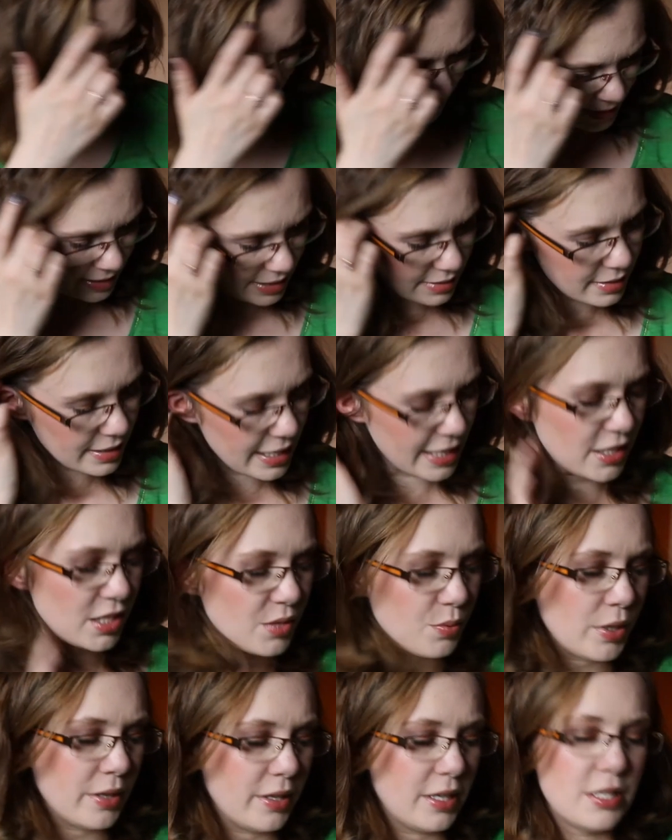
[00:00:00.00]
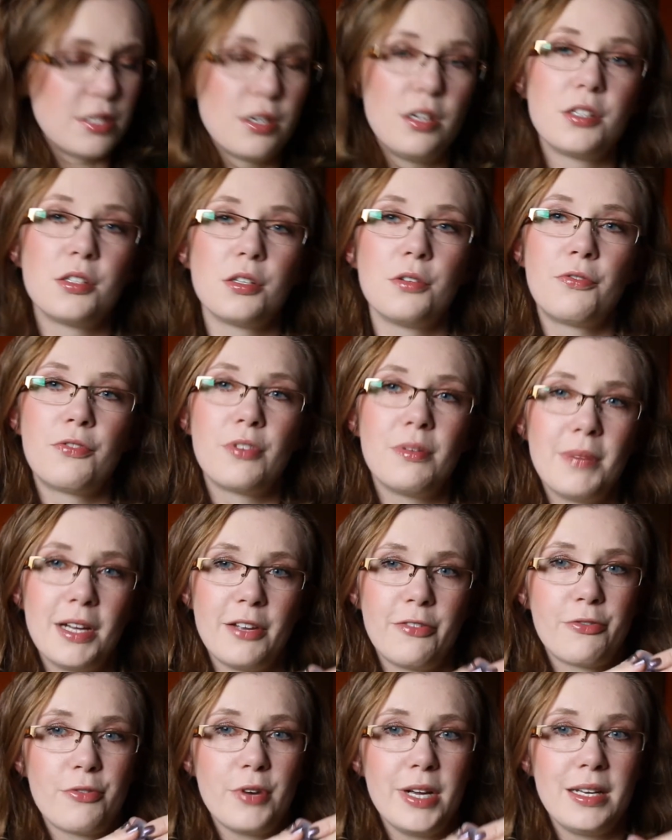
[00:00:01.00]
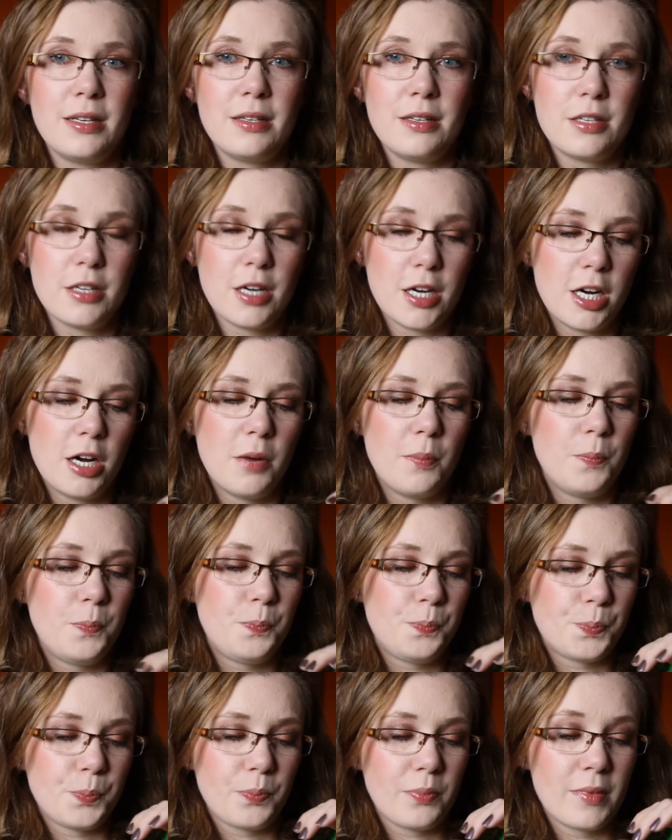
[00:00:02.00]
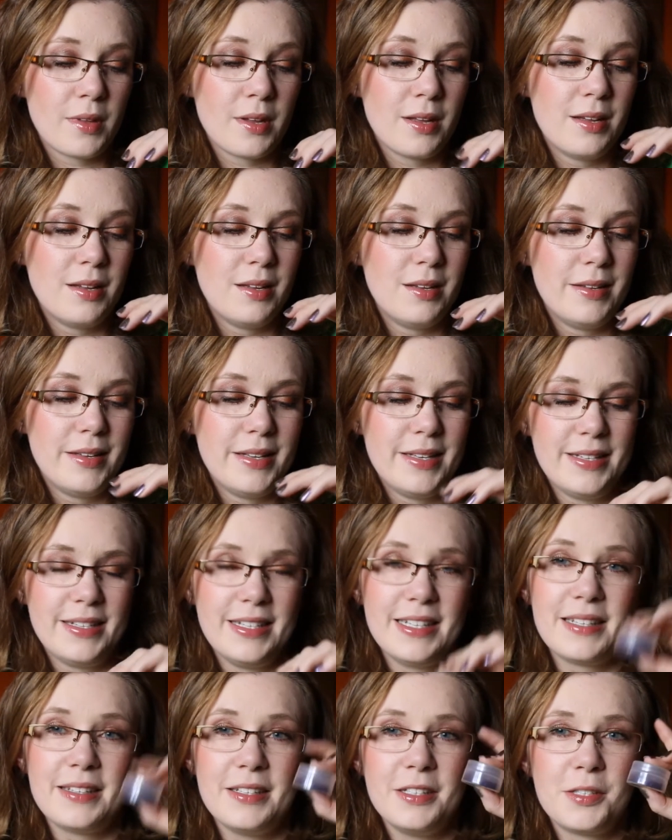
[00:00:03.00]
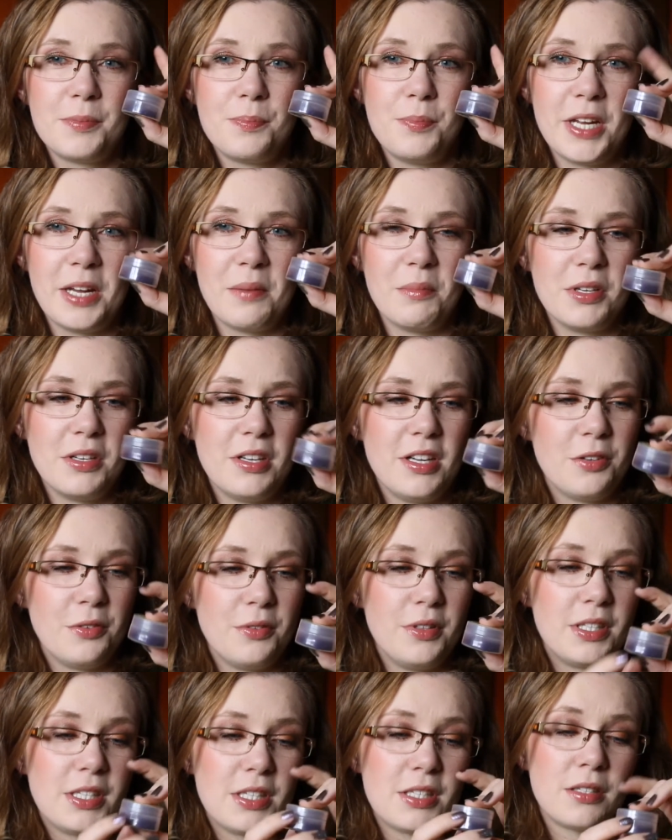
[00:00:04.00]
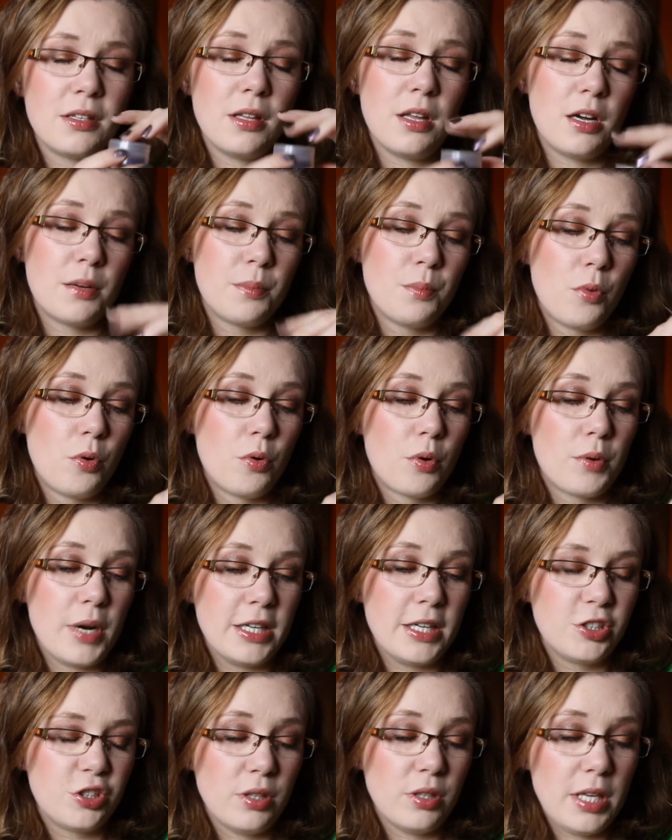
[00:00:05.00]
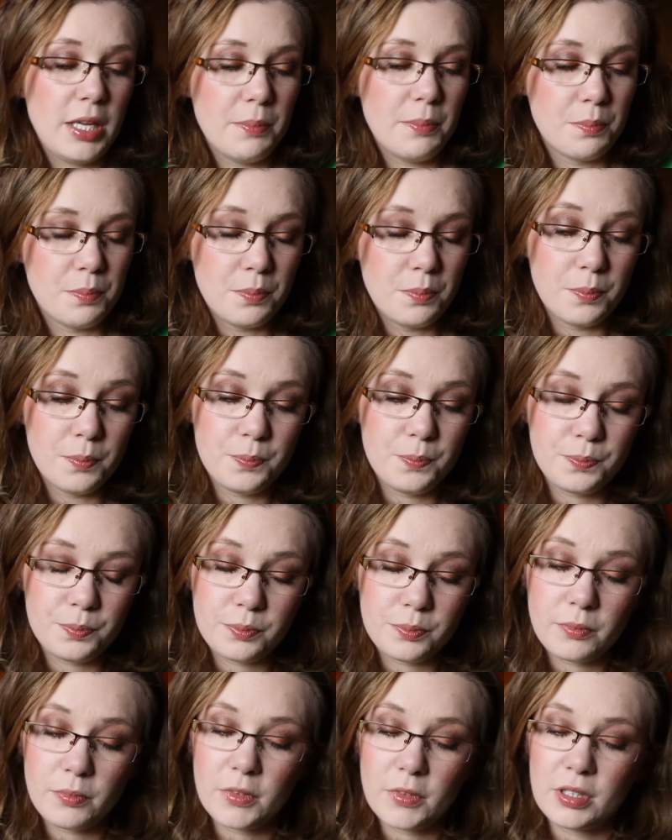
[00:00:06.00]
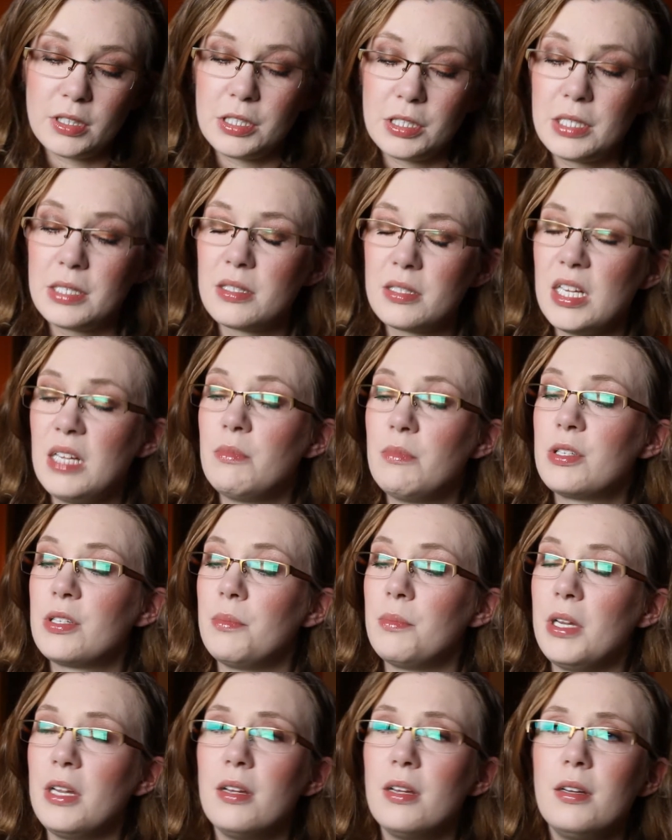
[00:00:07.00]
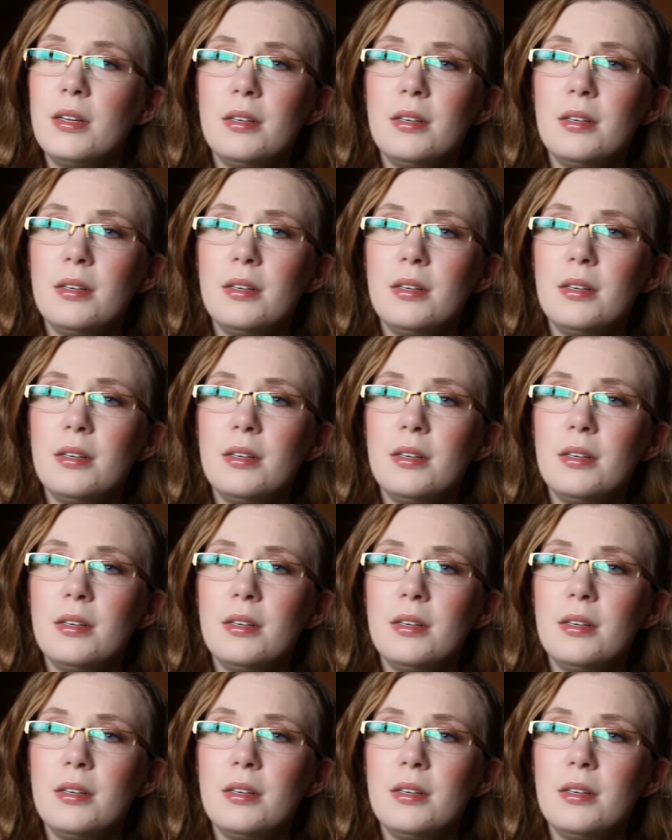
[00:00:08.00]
Then the next one that is also from my friend is this pigment here. This is a lot more, actually, at least it seems to be.